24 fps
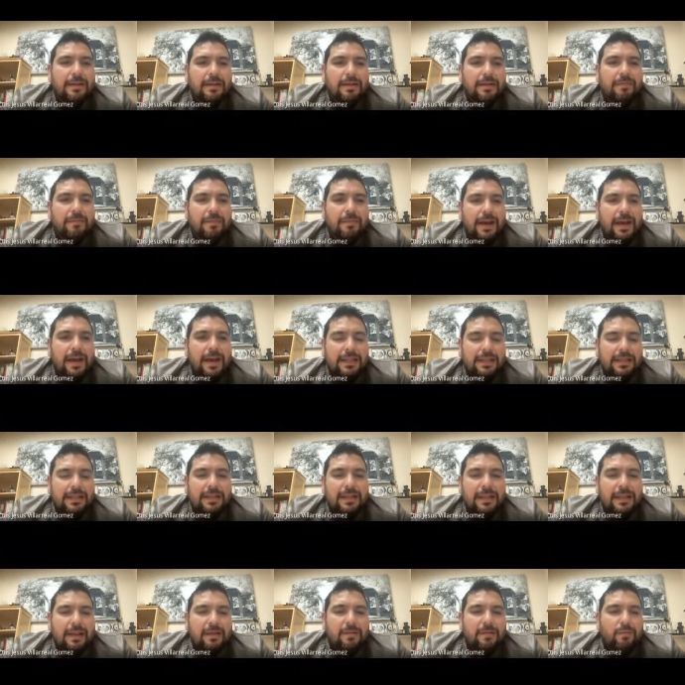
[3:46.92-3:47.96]
but
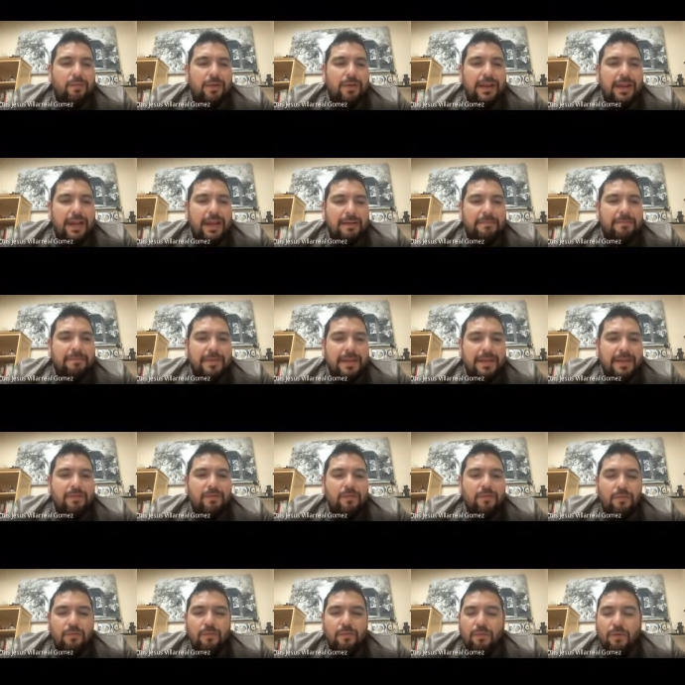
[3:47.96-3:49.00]
we have
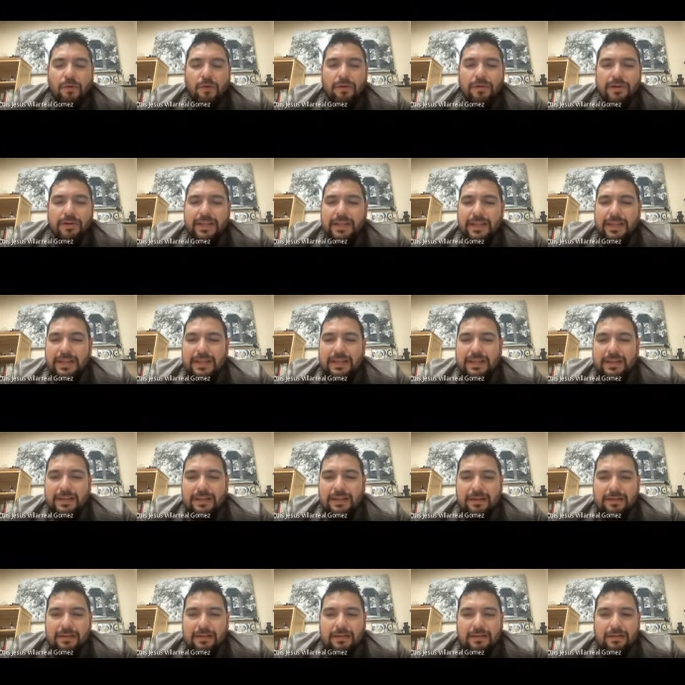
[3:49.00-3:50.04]
been working
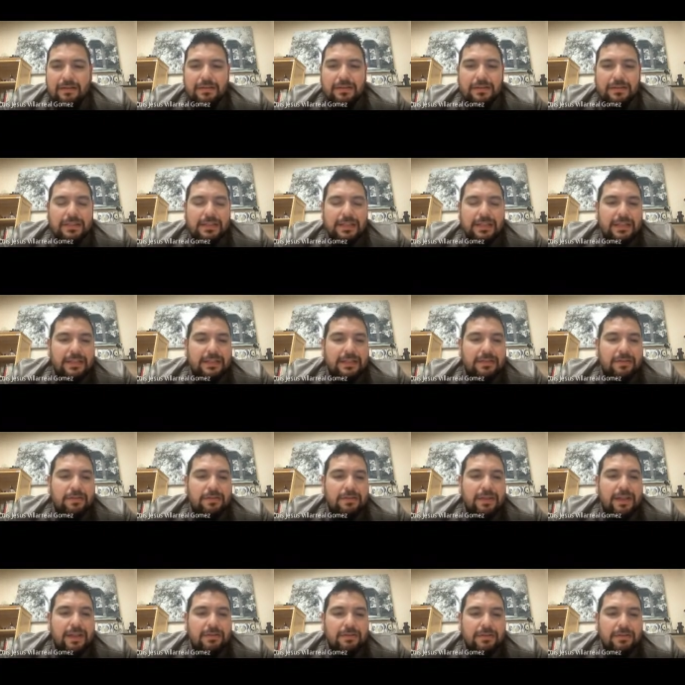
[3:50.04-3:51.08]
since
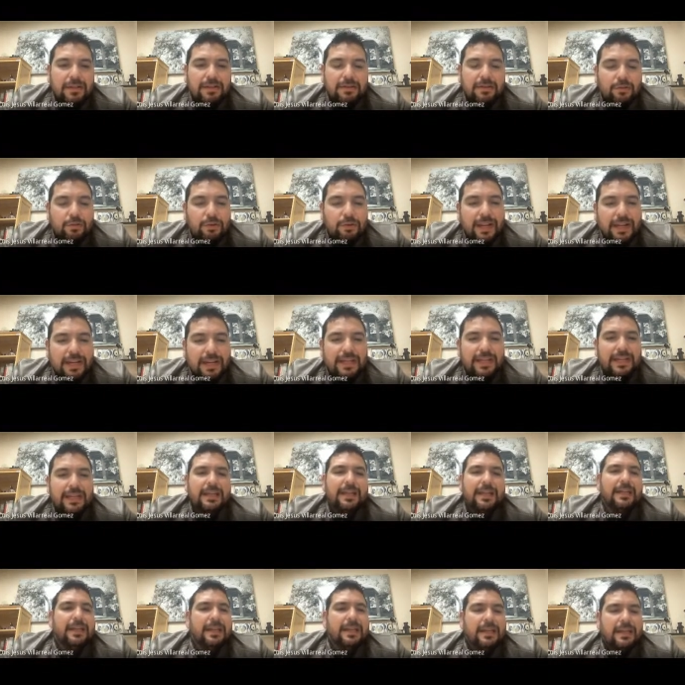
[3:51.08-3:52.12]
2020
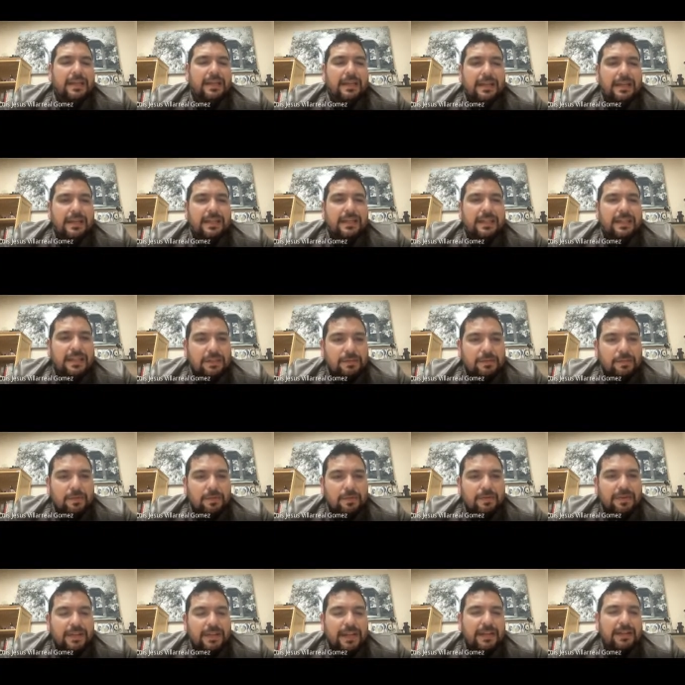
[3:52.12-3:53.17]
in this
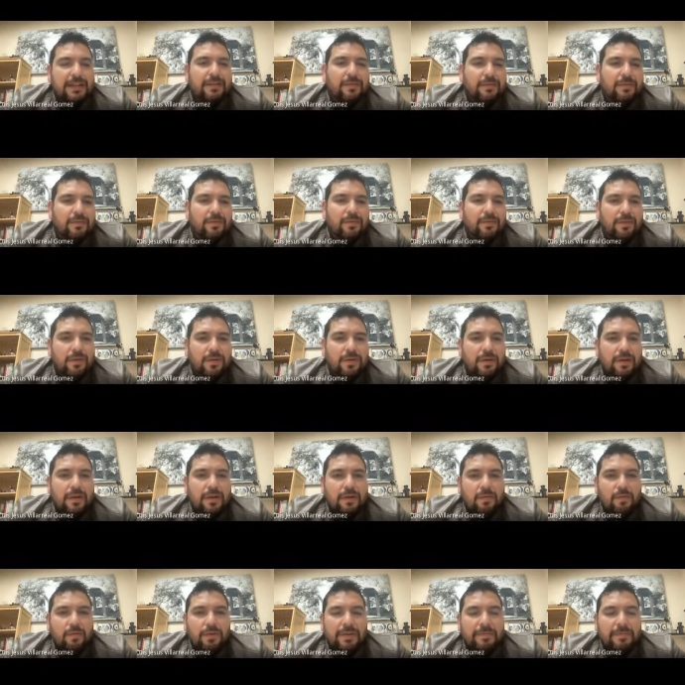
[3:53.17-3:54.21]
project.
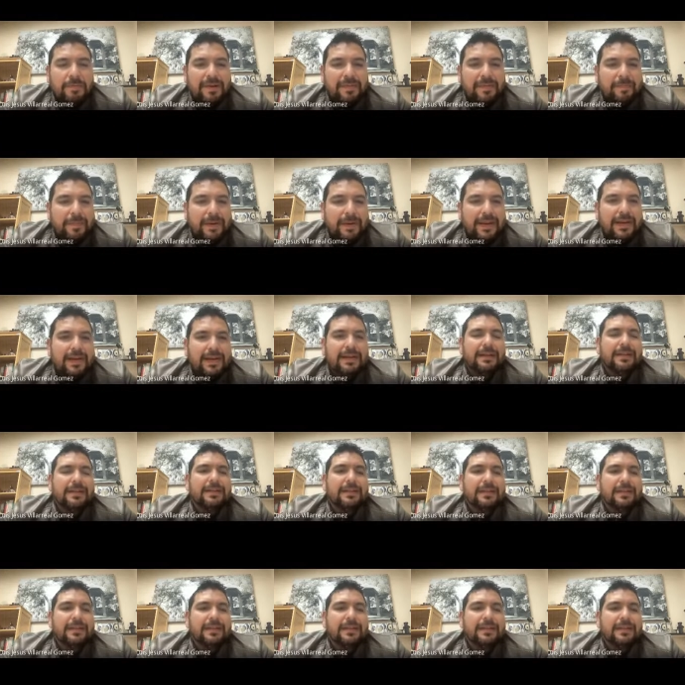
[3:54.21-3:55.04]
We prepare